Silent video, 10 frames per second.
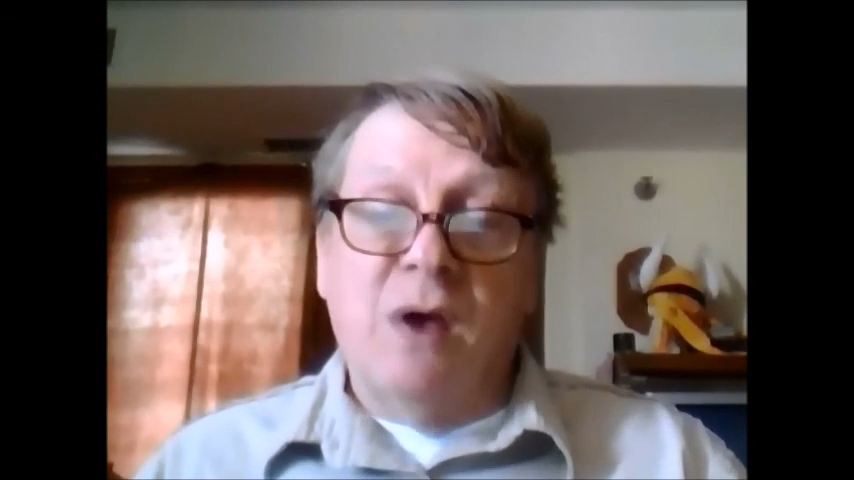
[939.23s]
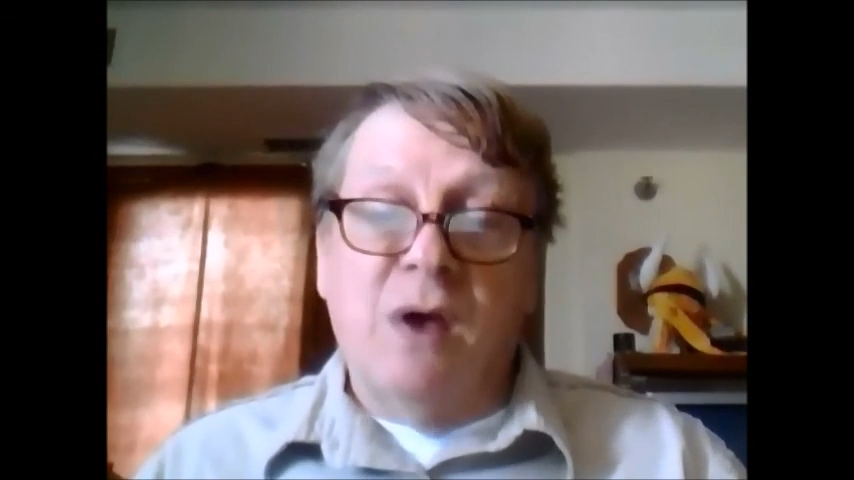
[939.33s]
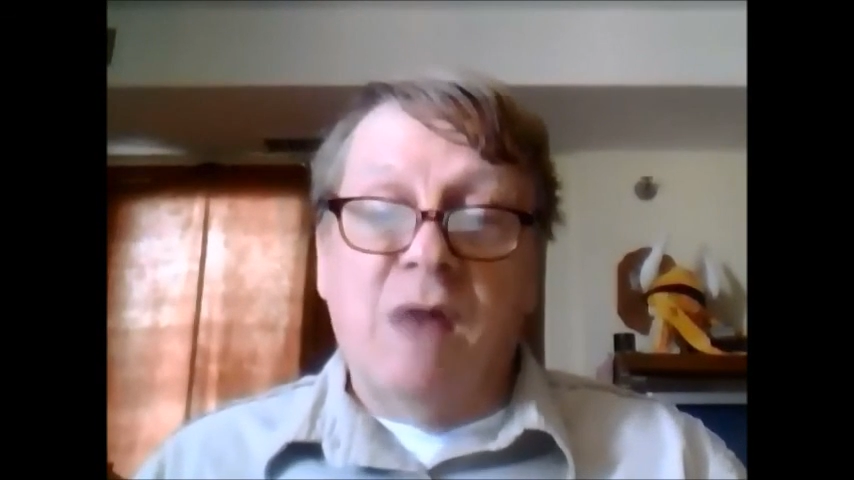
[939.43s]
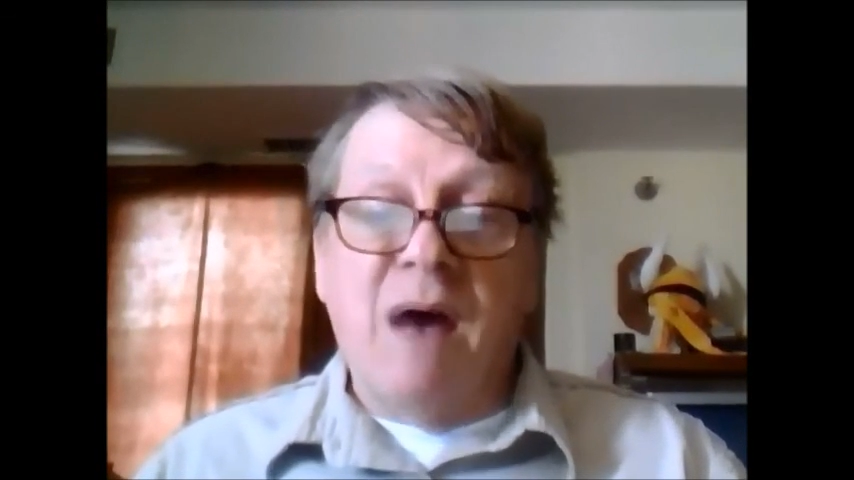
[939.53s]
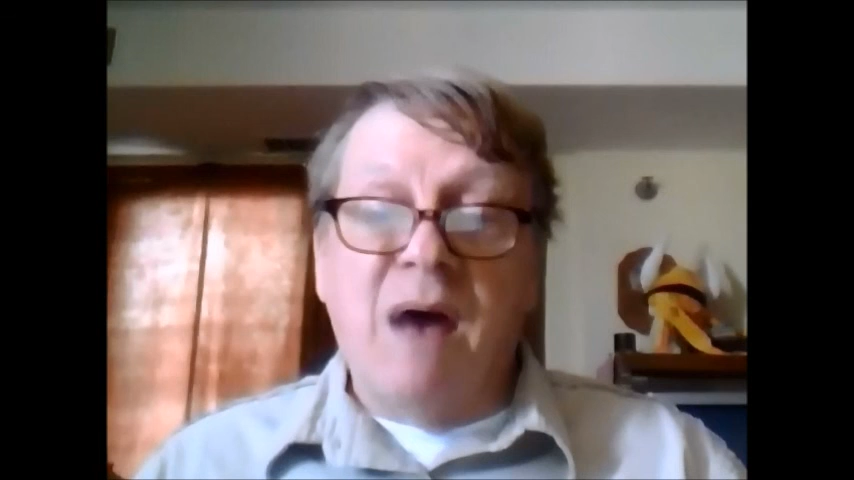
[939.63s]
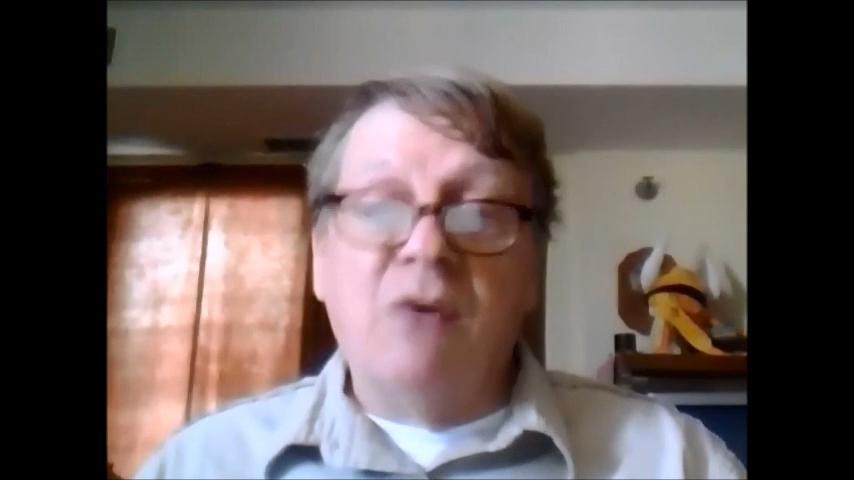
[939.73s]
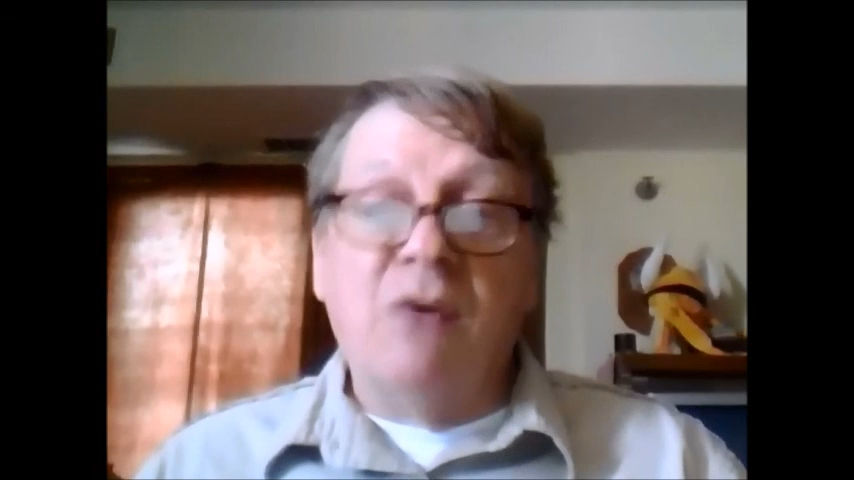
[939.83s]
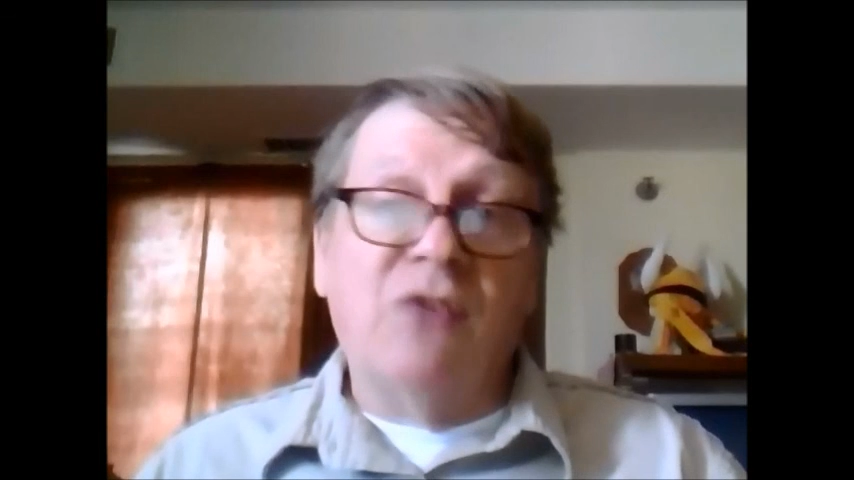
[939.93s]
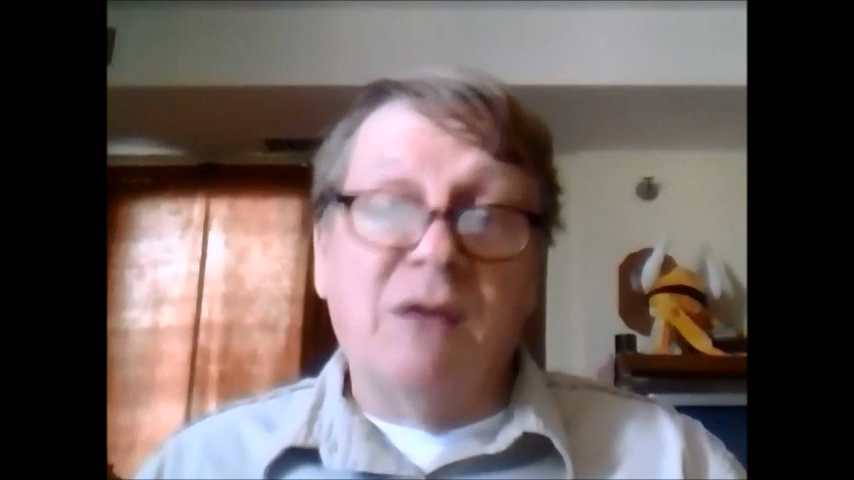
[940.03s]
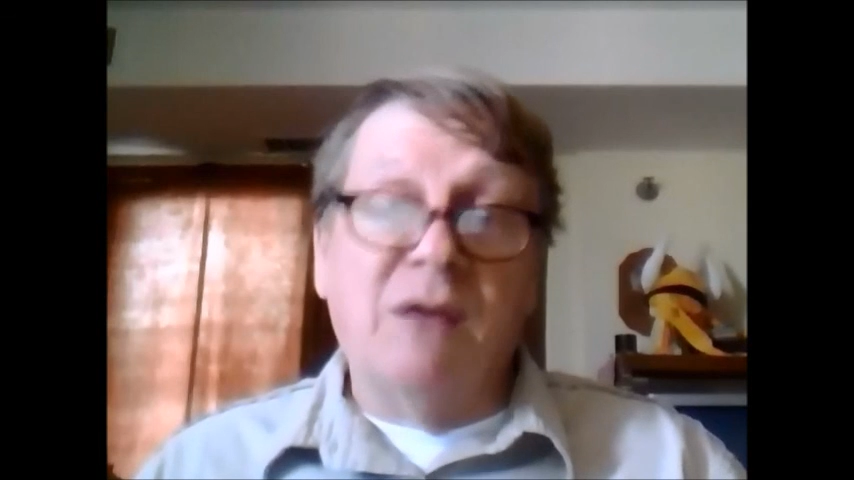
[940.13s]
of how to
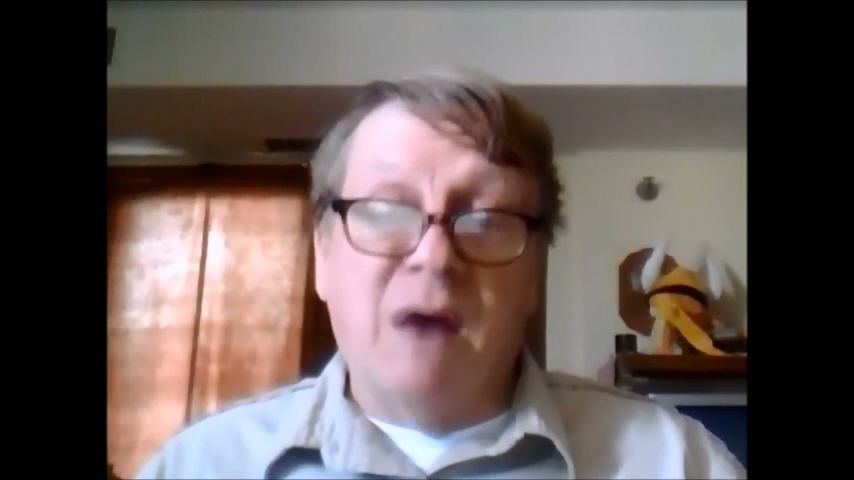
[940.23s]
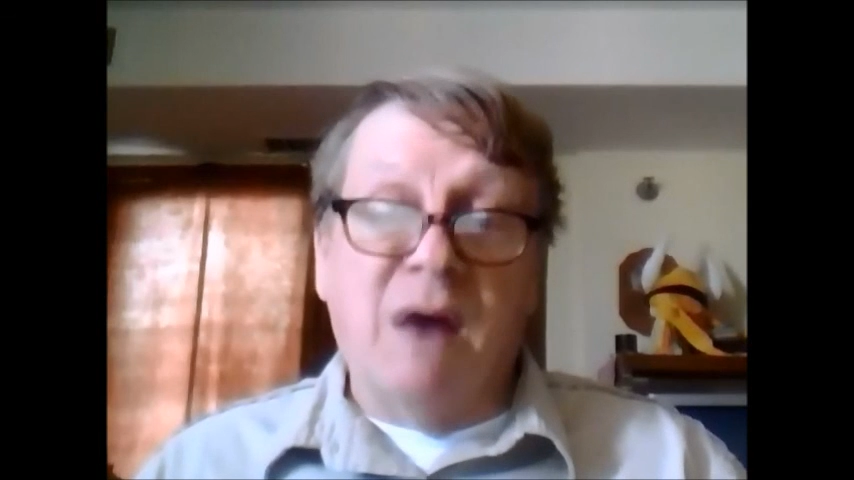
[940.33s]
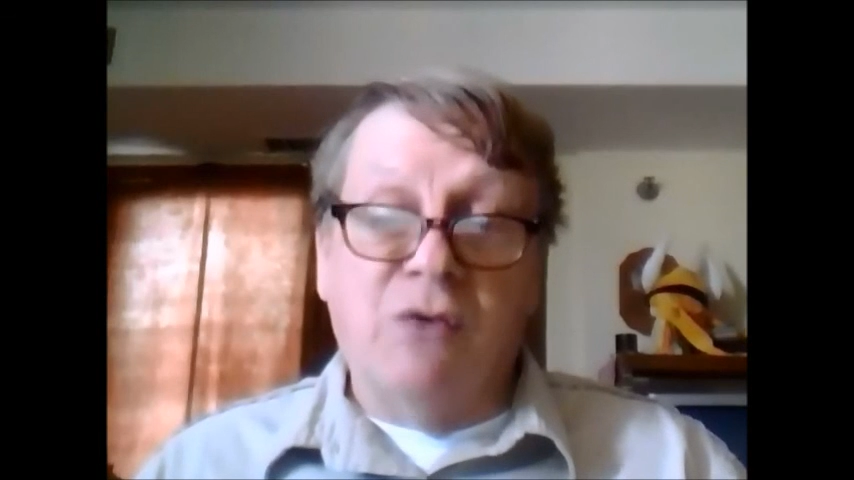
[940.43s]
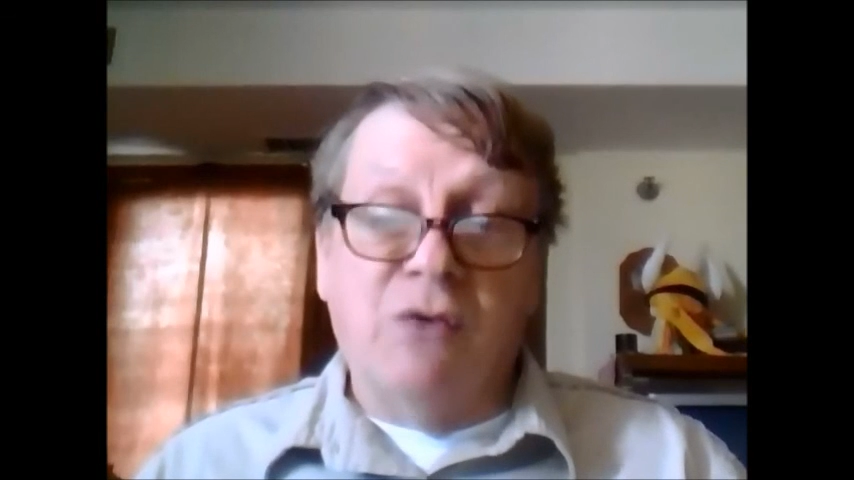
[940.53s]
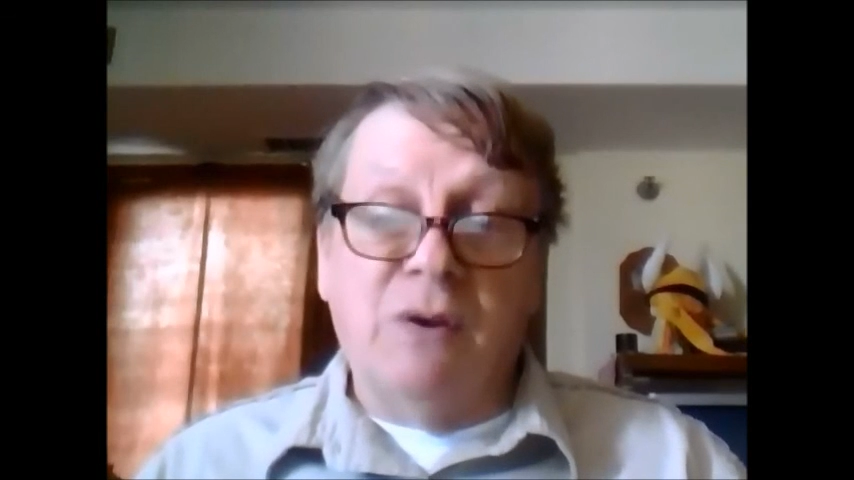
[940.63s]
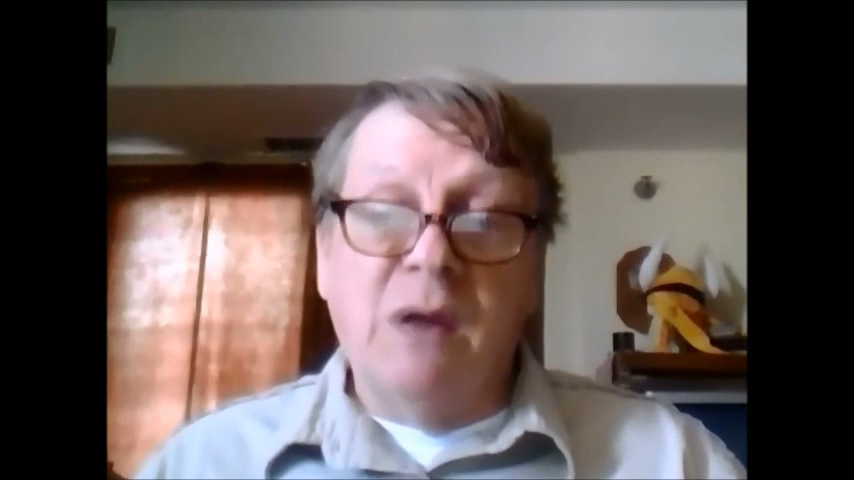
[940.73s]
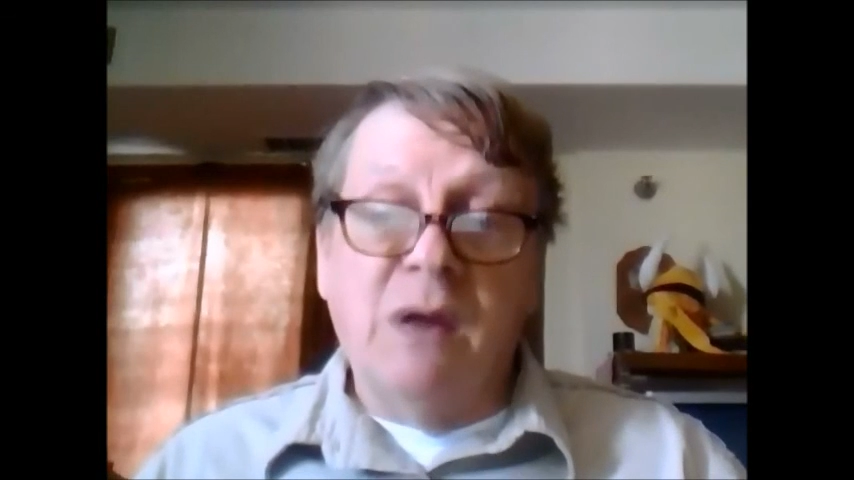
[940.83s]
save housing,